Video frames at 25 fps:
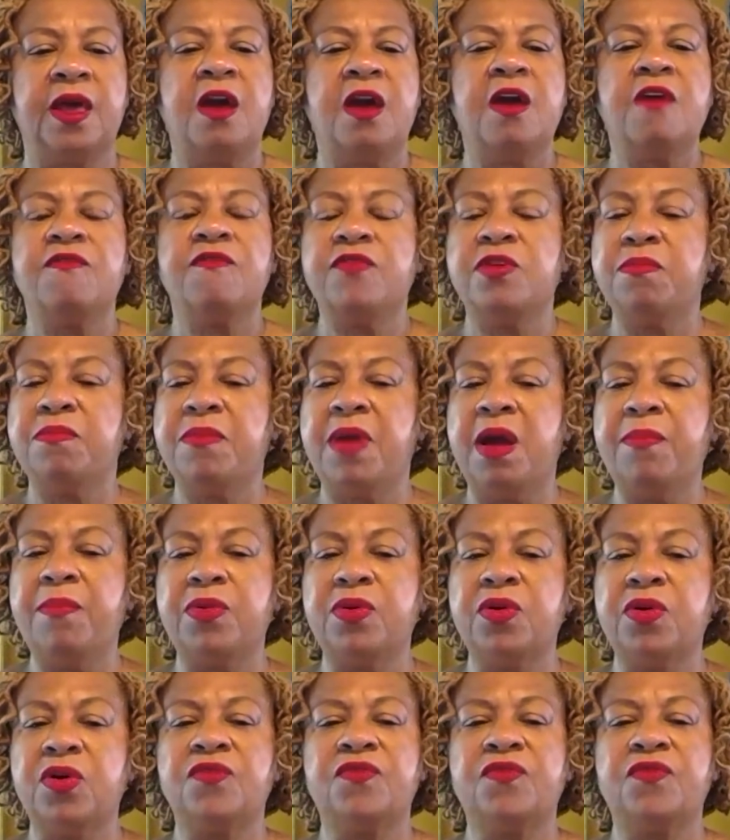
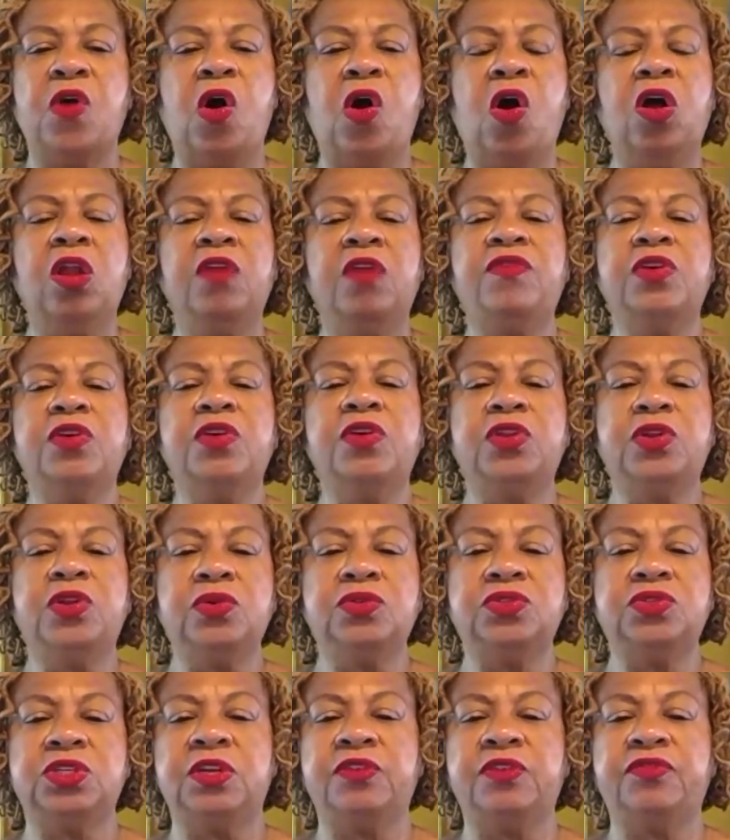Remember, for all of your
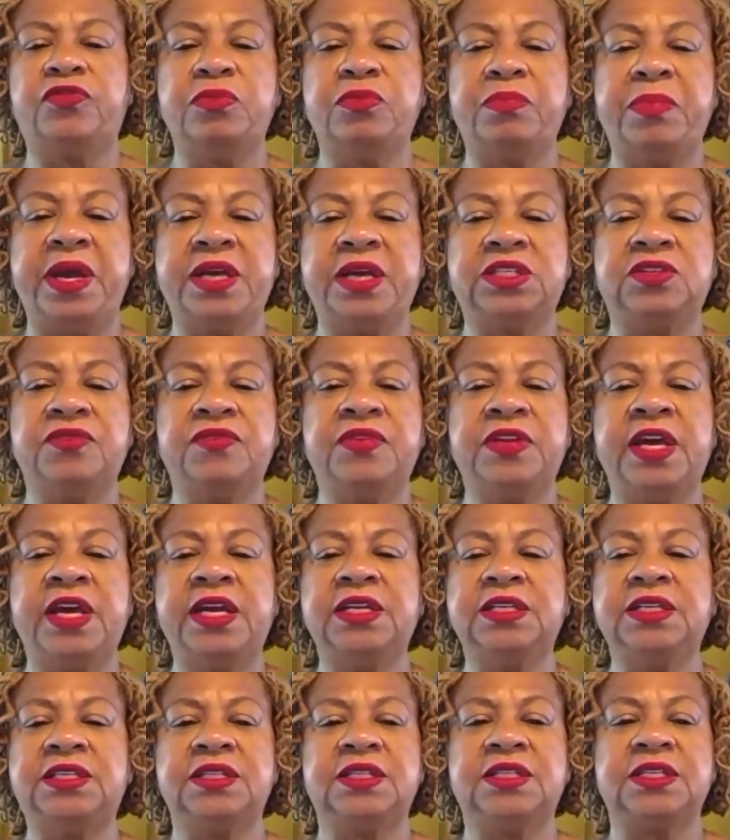news and information
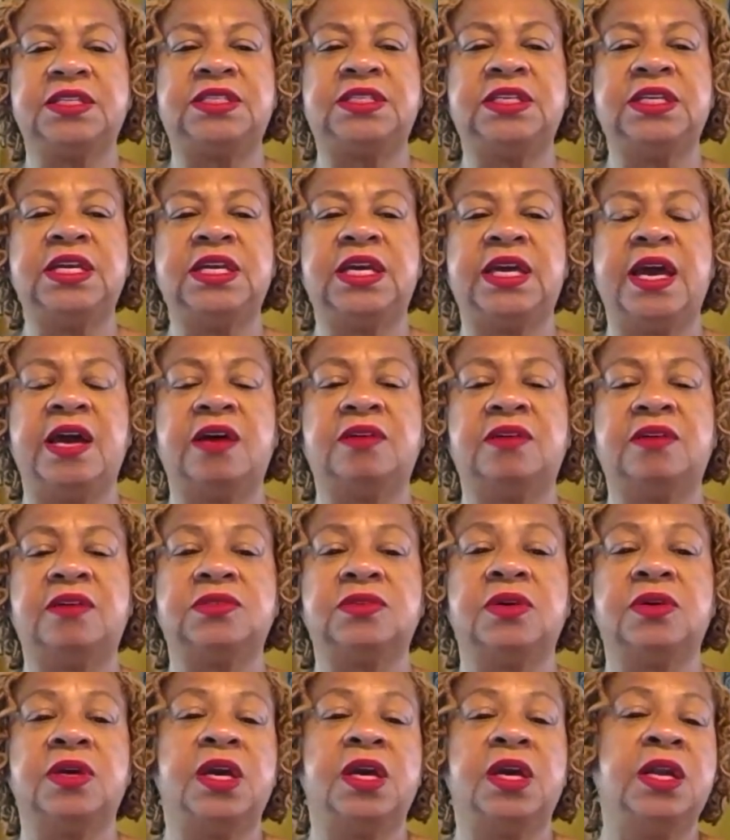related to the City
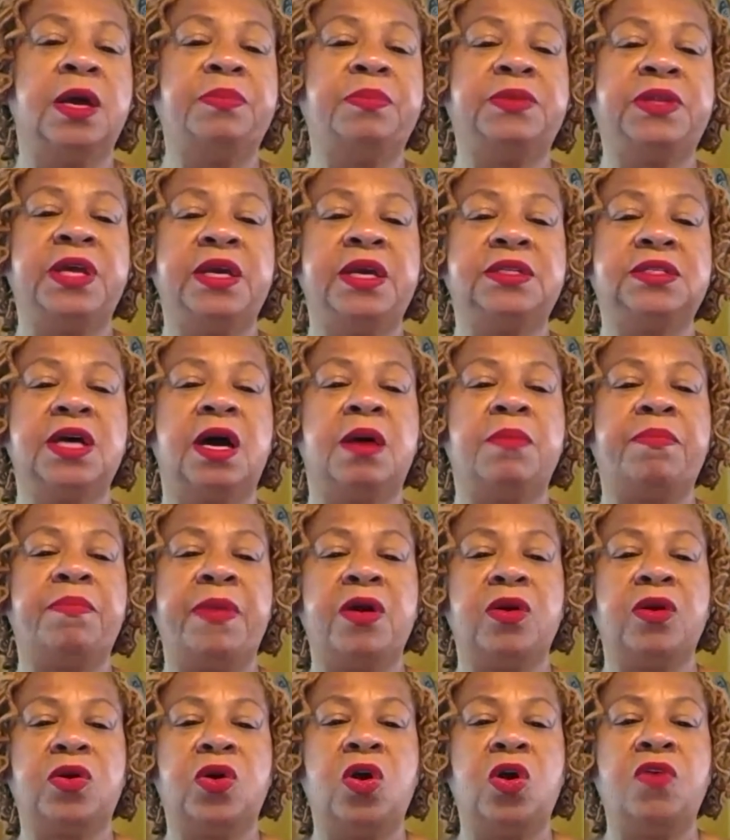Council and updates
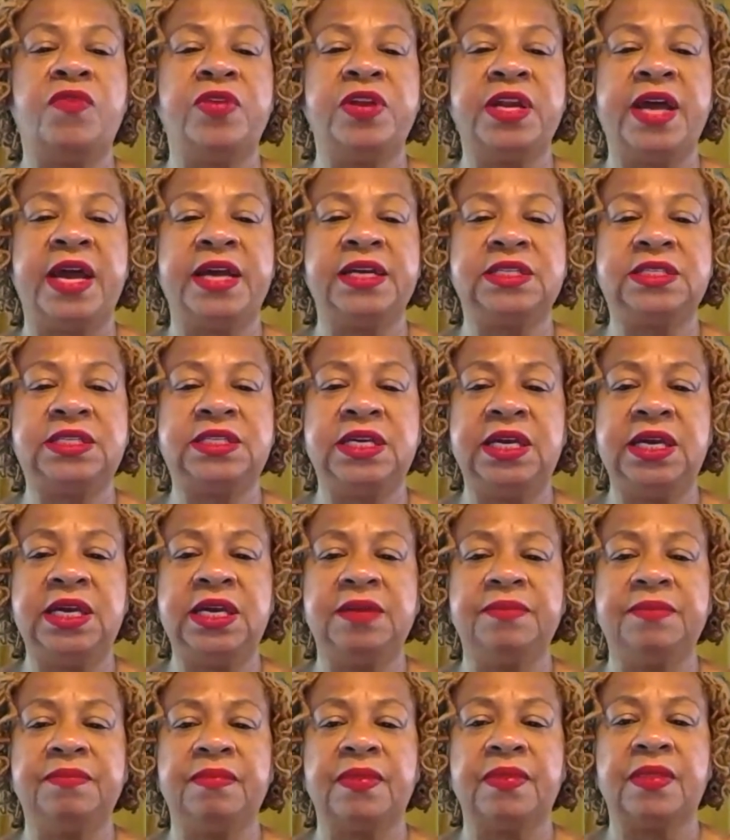about COVID
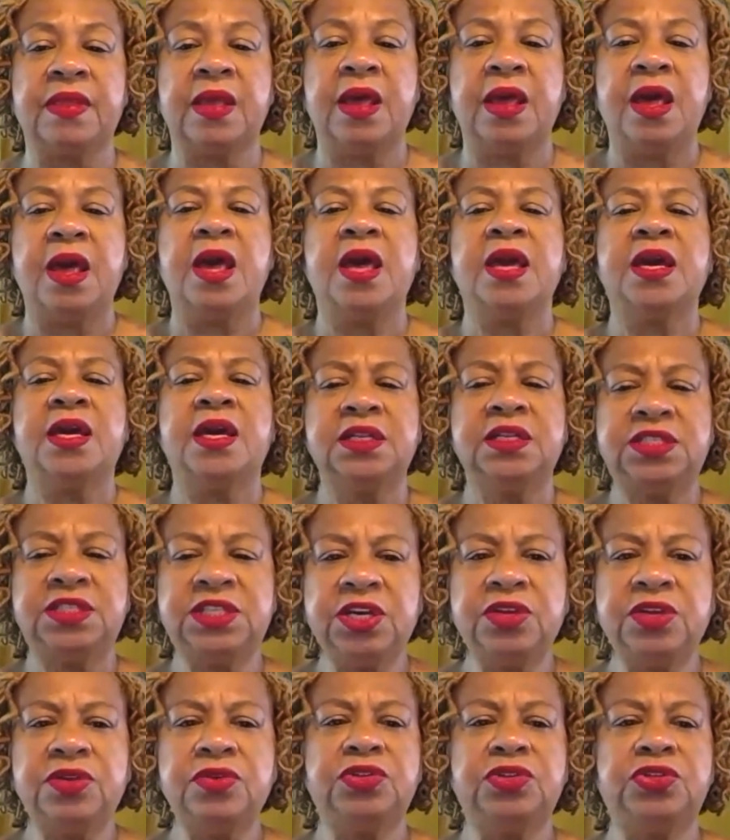19,
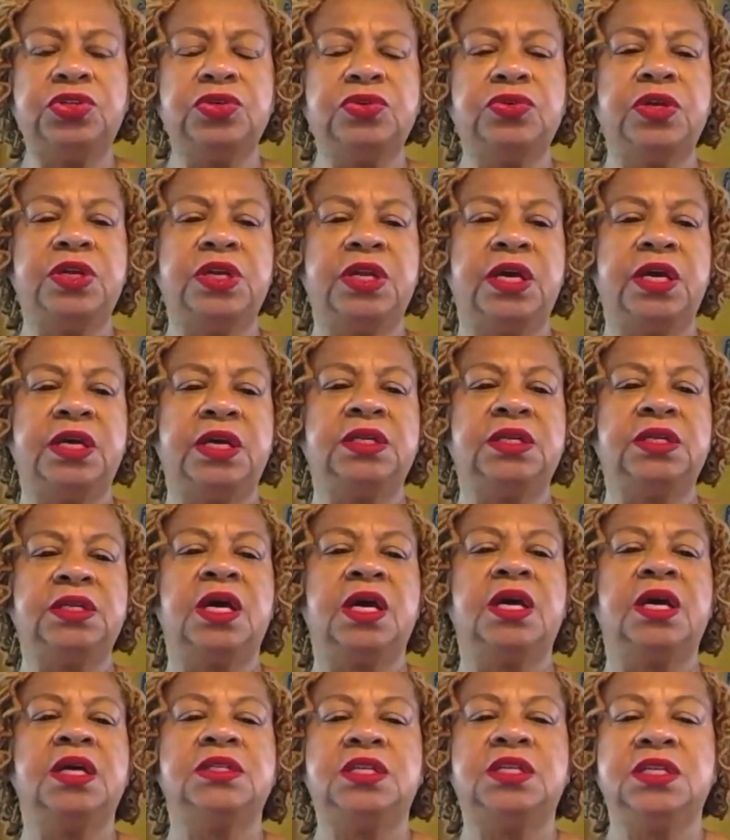continue tuning in
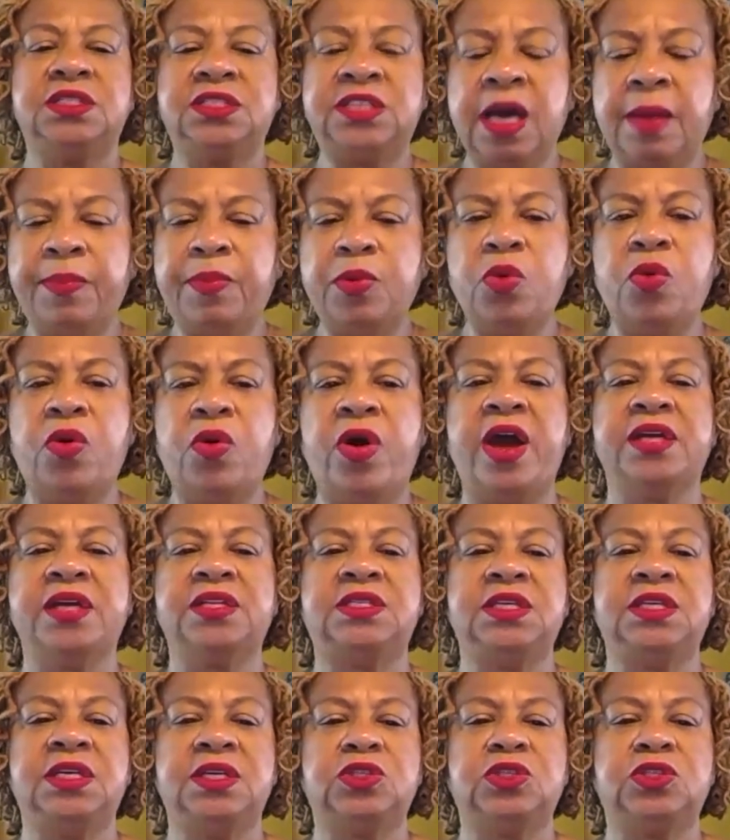to
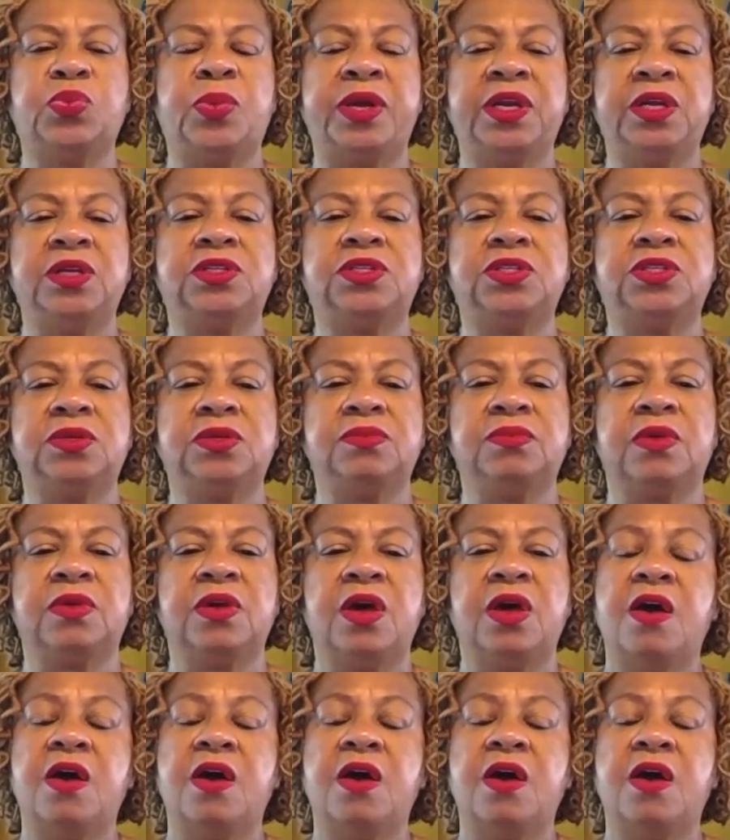WITN 22.